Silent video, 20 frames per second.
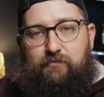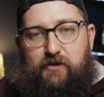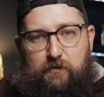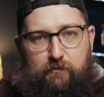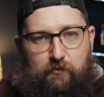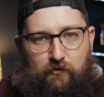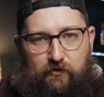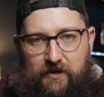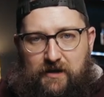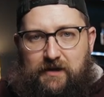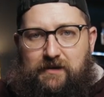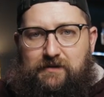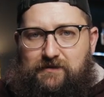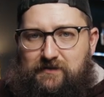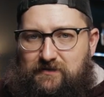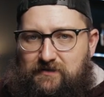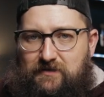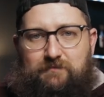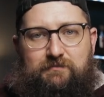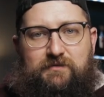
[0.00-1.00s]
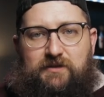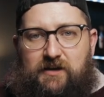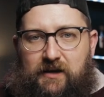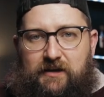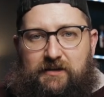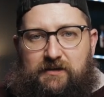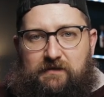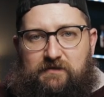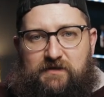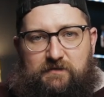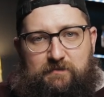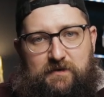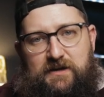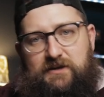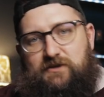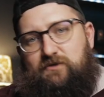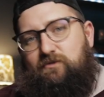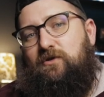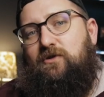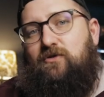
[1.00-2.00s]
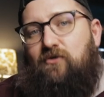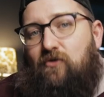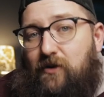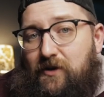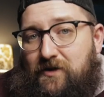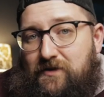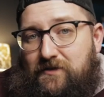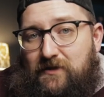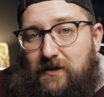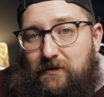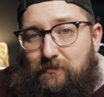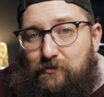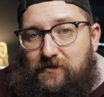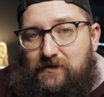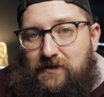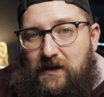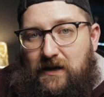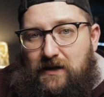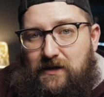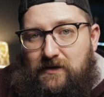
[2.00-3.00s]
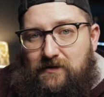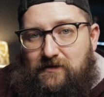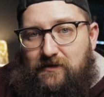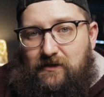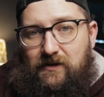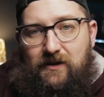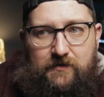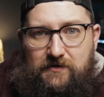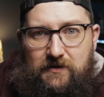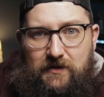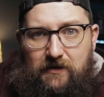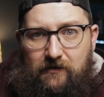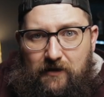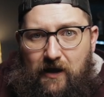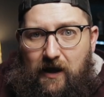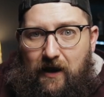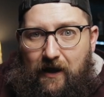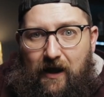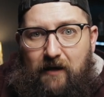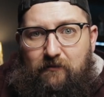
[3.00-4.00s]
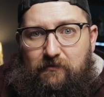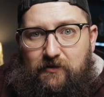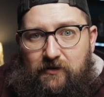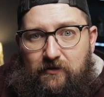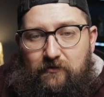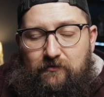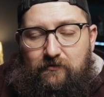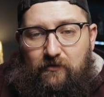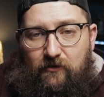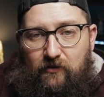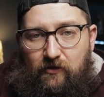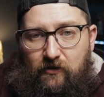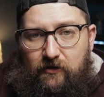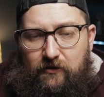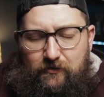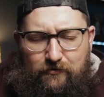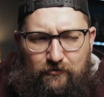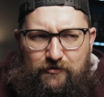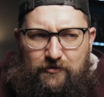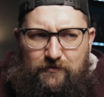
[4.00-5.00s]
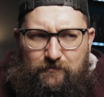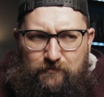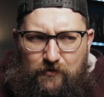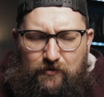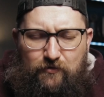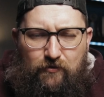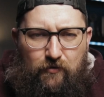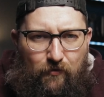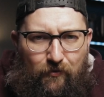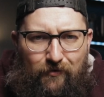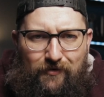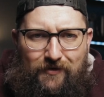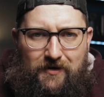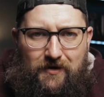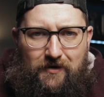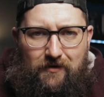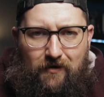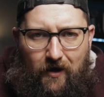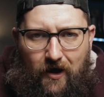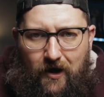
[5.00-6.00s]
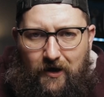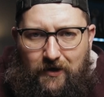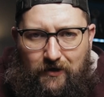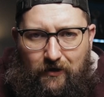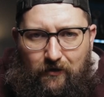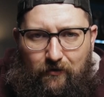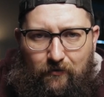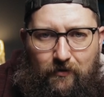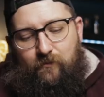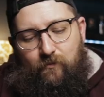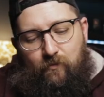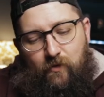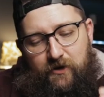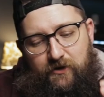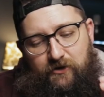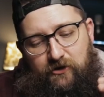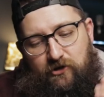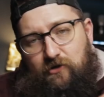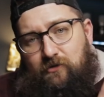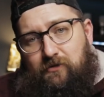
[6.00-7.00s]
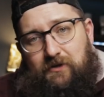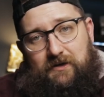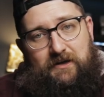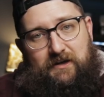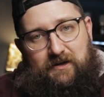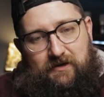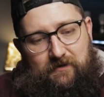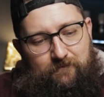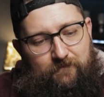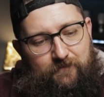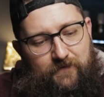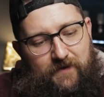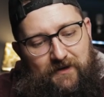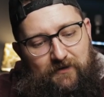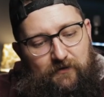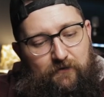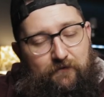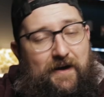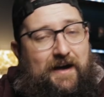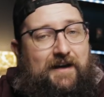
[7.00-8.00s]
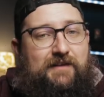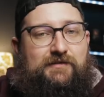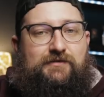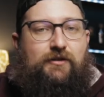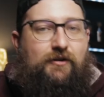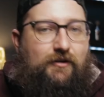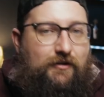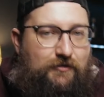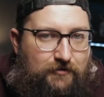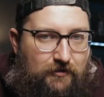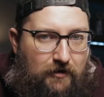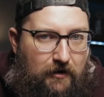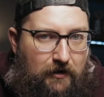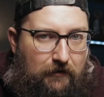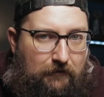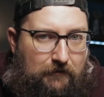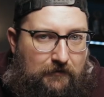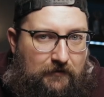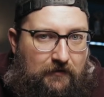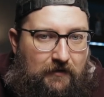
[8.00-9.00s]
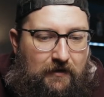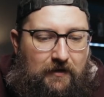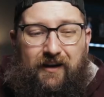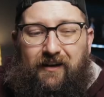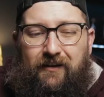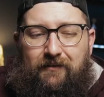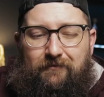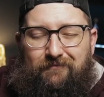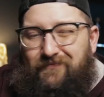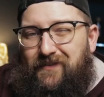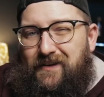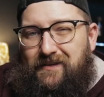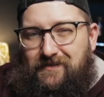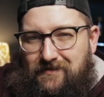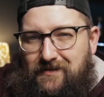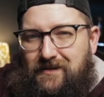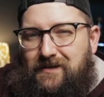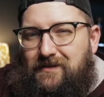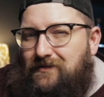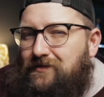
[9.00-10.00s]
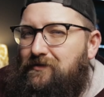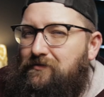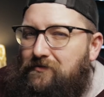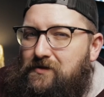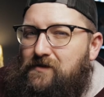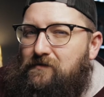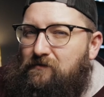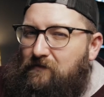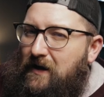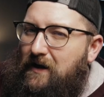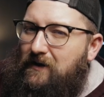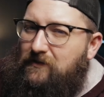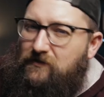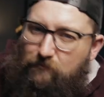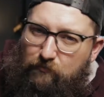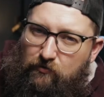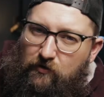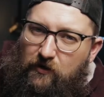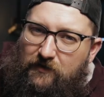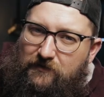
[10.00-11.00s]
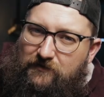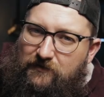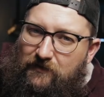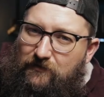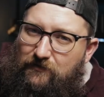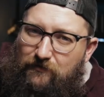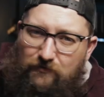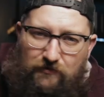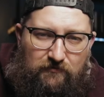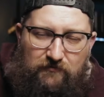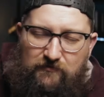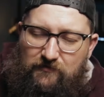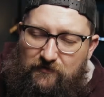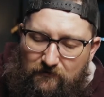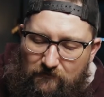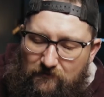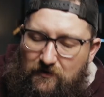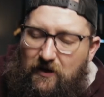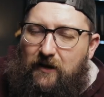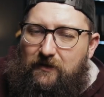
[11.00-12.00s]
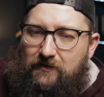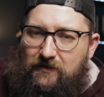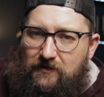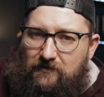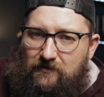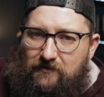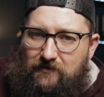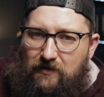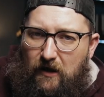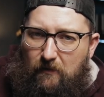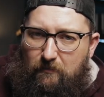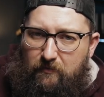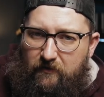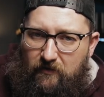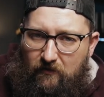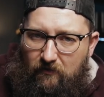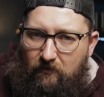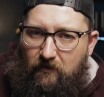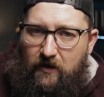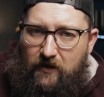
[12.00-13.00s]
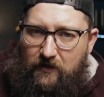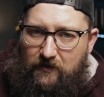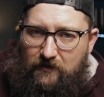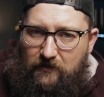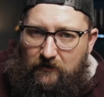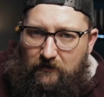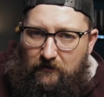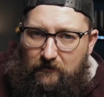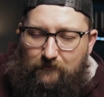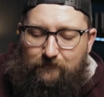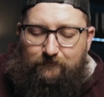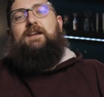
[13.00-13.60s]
people in some kind of space recording simultaneously, there's not a lot happening under the hood. You're just recording audio. What you need is fast hard drives and a decently fast processor. You do not need the top of the line here.